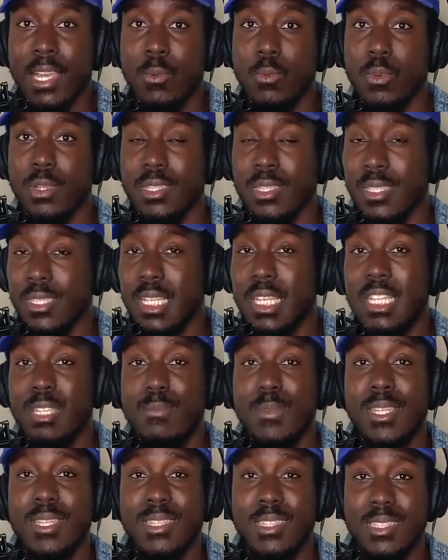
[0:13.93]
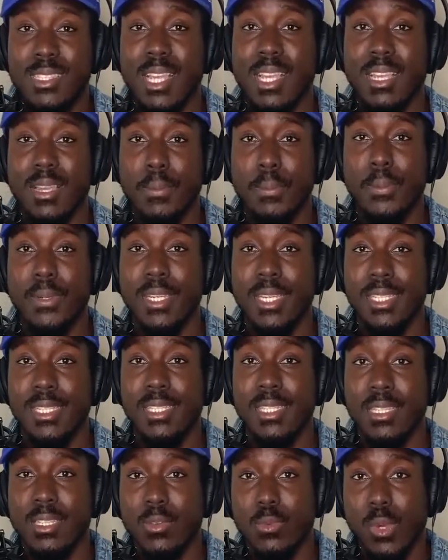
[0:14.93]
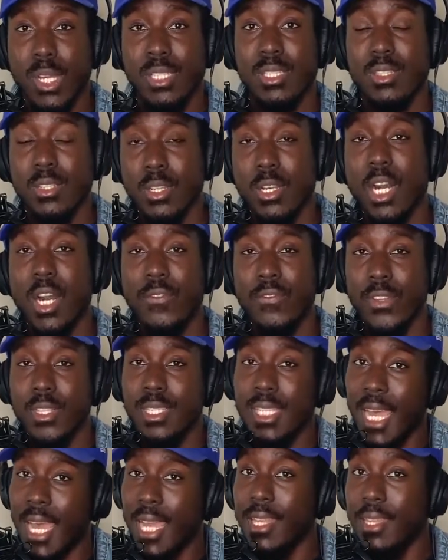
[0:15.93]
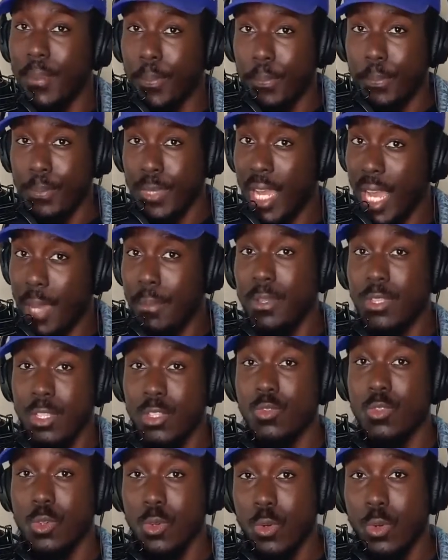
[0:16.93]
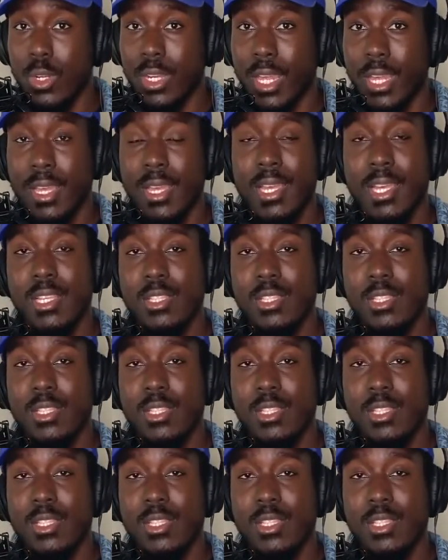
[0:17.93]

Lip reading: with the Suns being the second place in the Western Conference at the time of this recording.